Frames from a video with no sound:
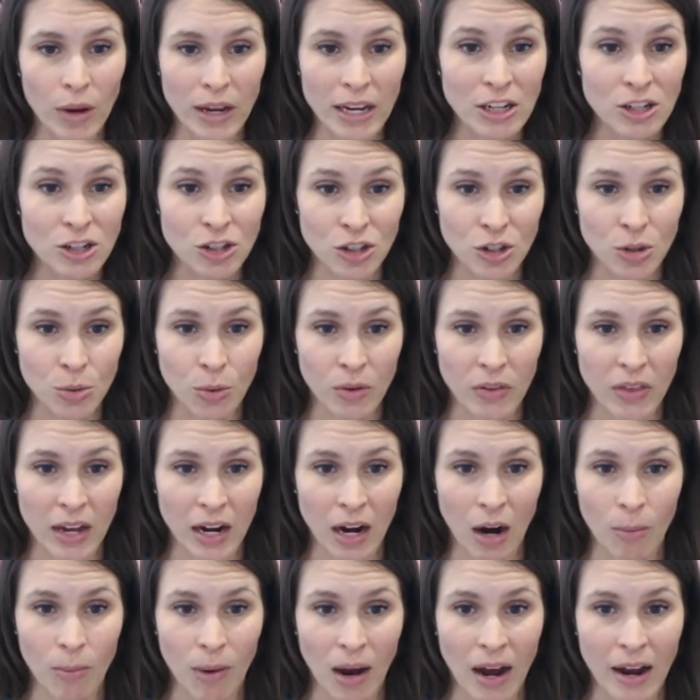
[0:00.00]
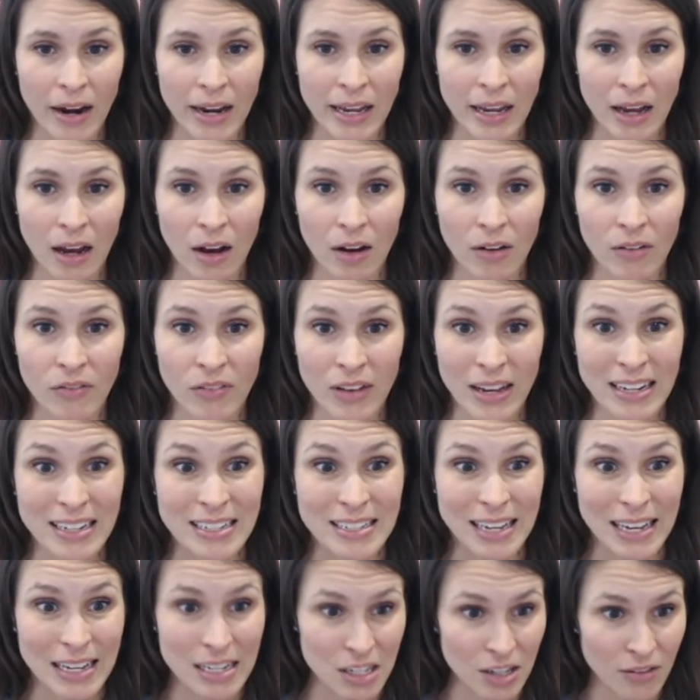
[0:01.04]
issue within our body of
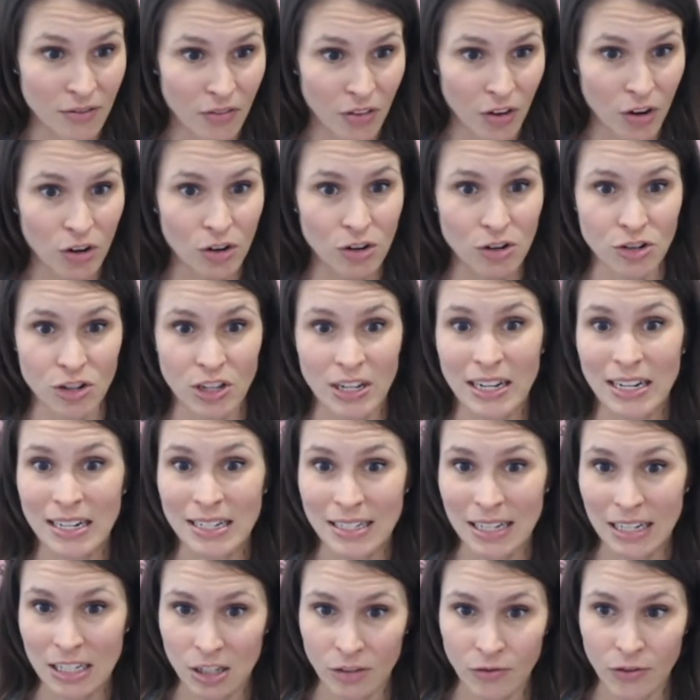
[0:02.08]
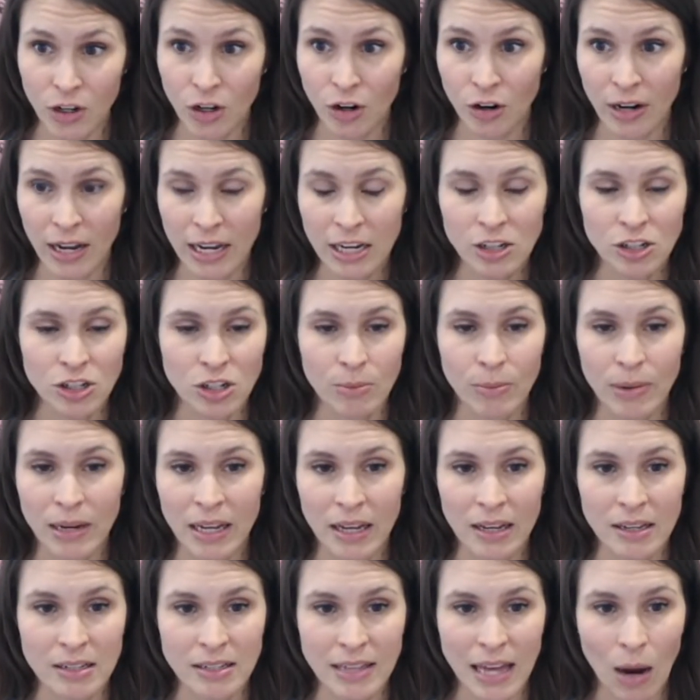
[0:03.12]
excessive thirst and excessive urination,
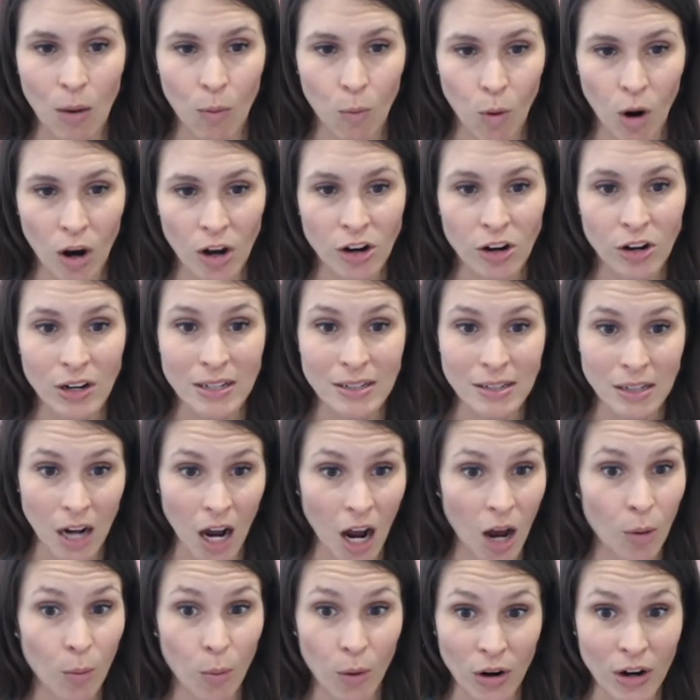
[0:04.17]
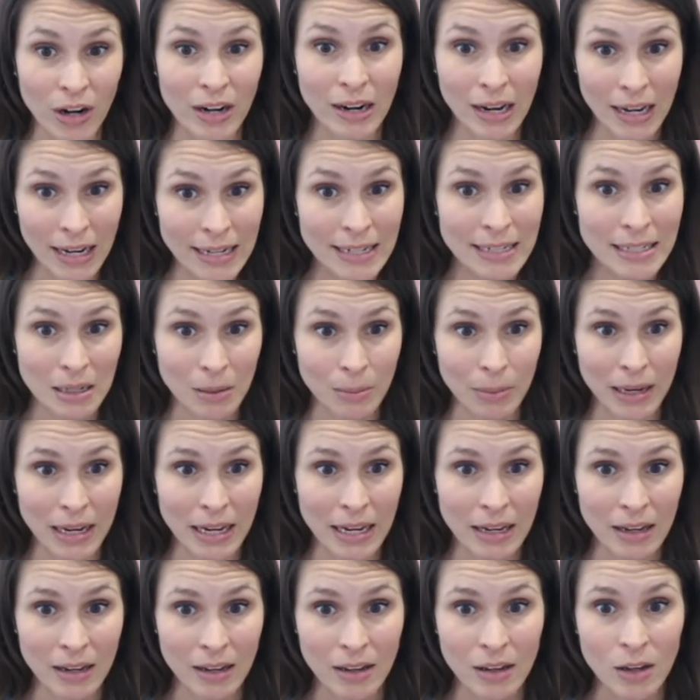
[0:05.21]
because that water is not where it needs to
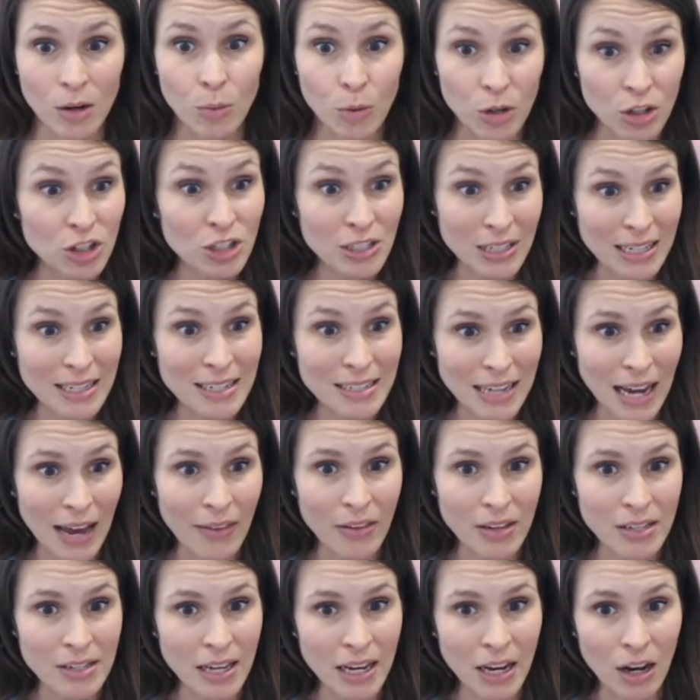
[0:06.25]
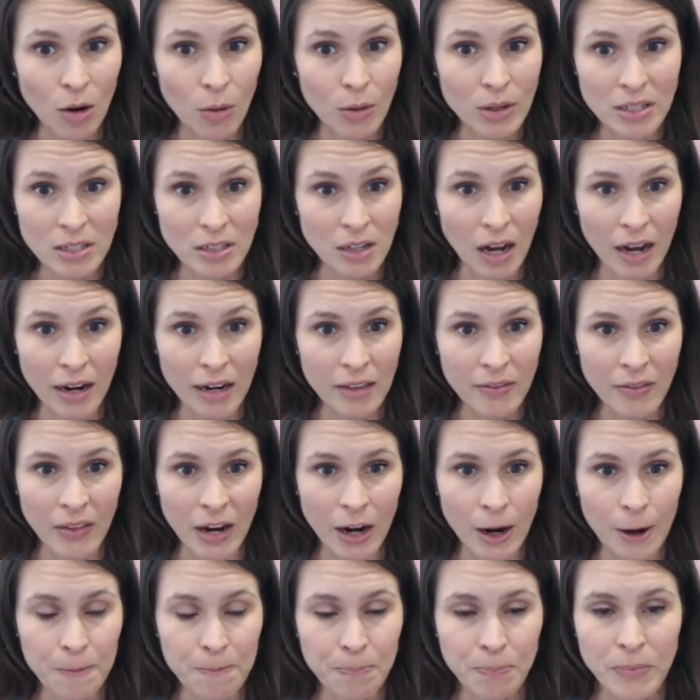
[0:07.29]
be, which is inside the cell. It's not in
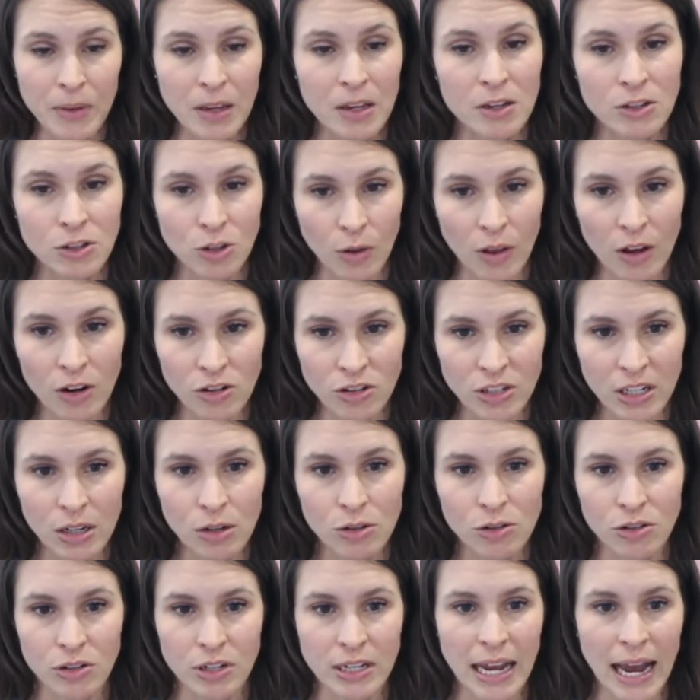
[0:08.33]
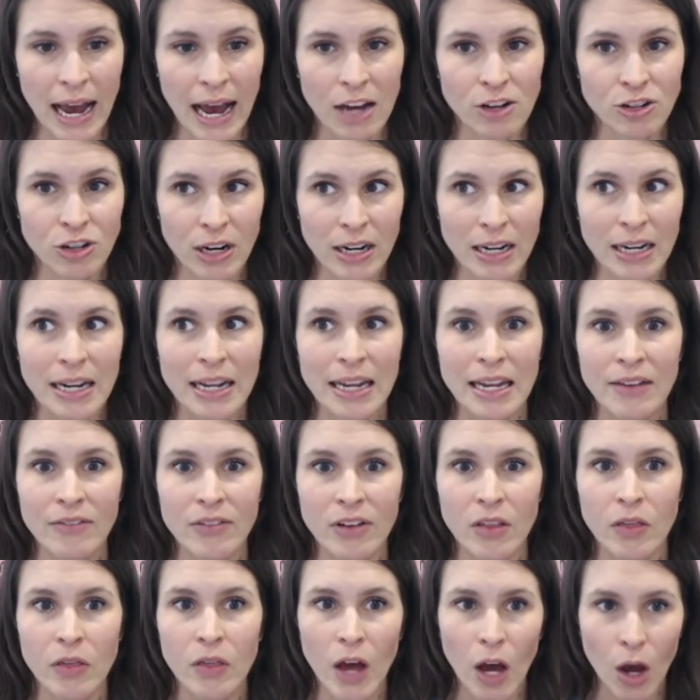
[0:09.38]
there. So our cells are dehydrated,
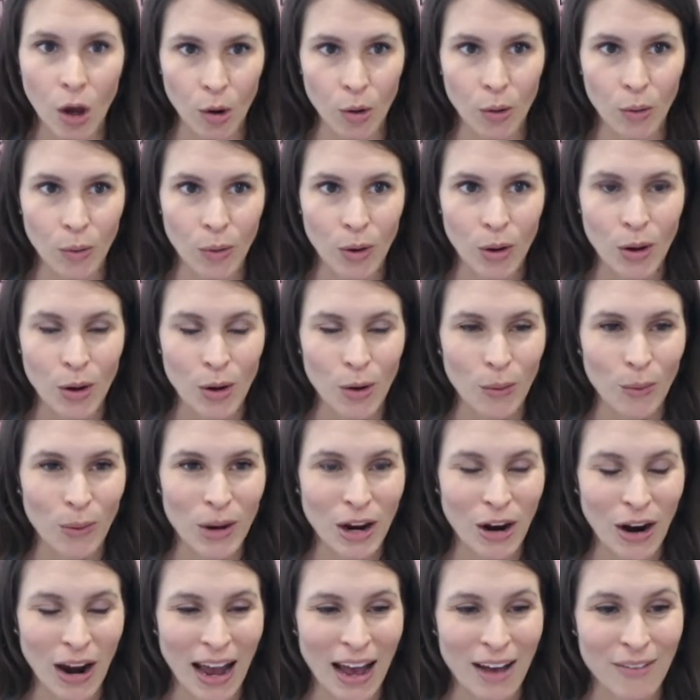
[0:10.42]
even though we're